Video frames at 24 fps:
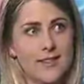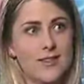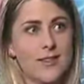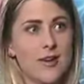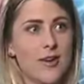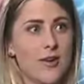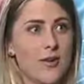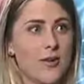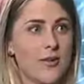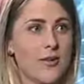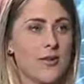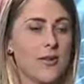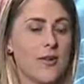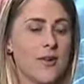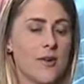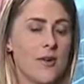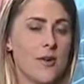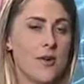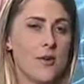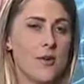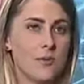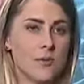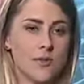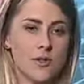So
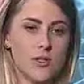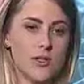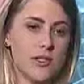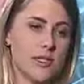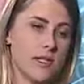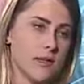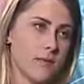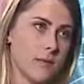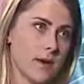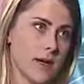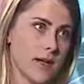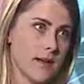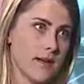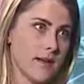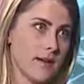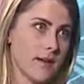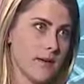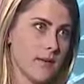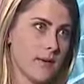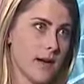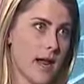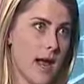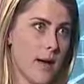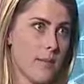we'll just see
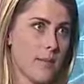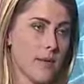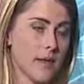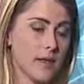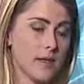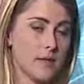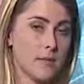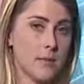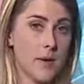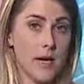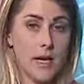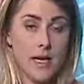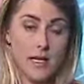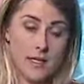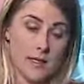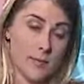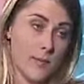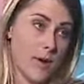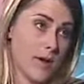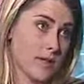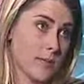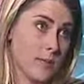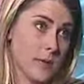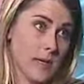what happens, but it's a
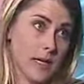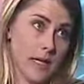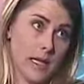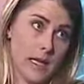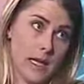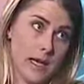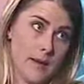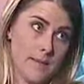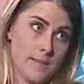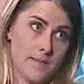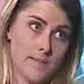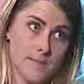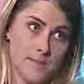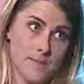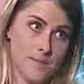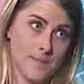possibility.